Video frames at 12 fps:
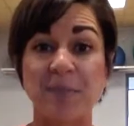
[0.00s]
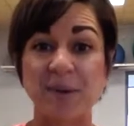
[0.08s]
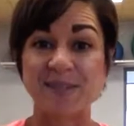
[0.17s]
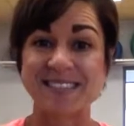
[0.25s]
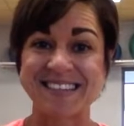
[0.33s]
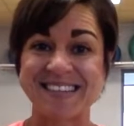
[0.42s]

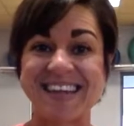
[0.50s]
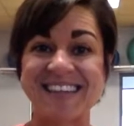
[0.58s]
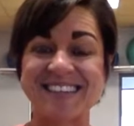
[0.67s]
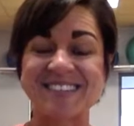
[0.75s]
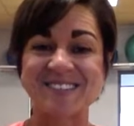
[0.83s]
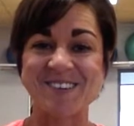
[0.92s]
Post it in
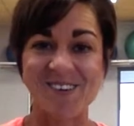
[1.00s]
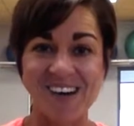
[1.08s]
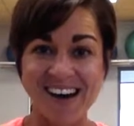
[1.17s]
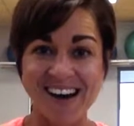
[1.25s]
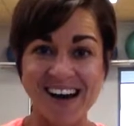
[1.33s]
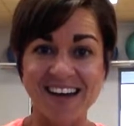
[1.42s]
the
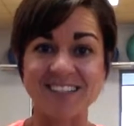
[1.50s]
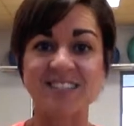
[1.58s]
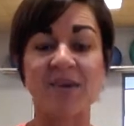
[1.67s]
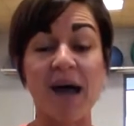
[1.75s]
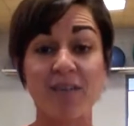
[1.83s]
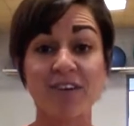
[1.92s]
squad.
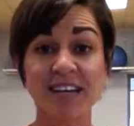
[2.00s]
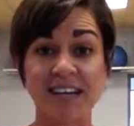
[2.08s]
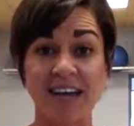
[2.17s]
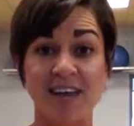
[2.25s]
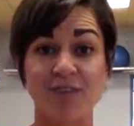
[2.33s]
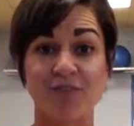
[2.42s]
So every
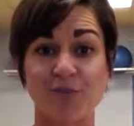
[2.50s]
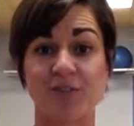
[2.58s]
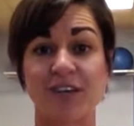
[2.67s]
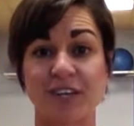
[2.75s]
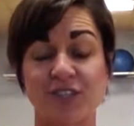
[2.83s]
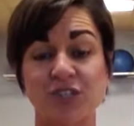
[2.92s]
day for the
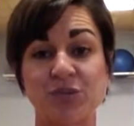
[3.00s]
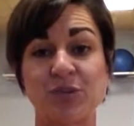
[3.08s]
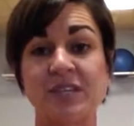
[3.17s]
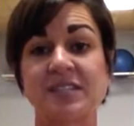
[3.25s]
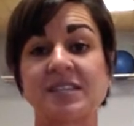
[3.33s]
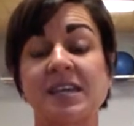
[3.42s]
next 2
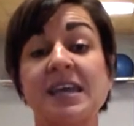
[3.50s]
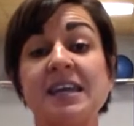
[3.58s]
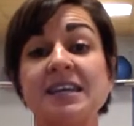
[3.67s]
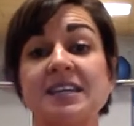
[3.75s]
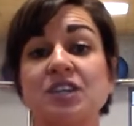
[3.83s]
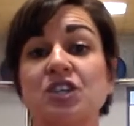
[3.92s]
weeks, in
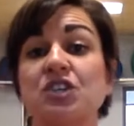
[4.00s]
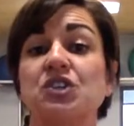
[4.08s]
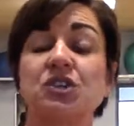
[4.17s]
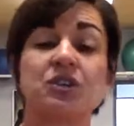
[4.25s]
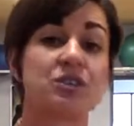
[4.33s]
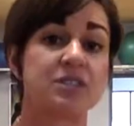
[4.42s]
addition to
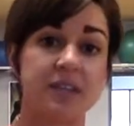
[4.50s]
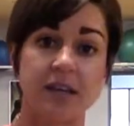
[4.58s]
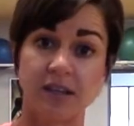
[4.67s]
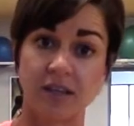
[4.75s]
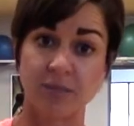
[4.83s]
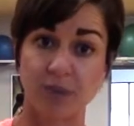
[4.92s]
your
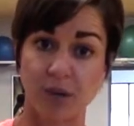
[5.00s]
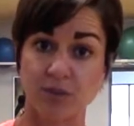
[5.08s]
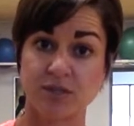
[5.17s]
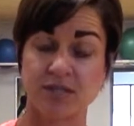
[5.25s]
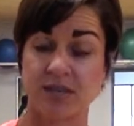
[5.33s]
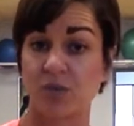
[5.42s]
daily
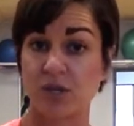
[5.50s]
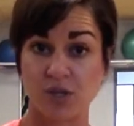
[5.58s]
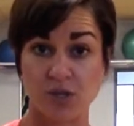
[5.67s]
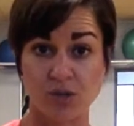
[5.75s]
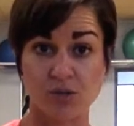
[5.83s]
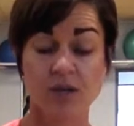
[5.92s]
posts that we
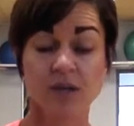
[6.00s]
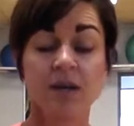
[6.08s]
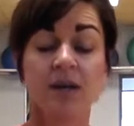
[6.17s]
do,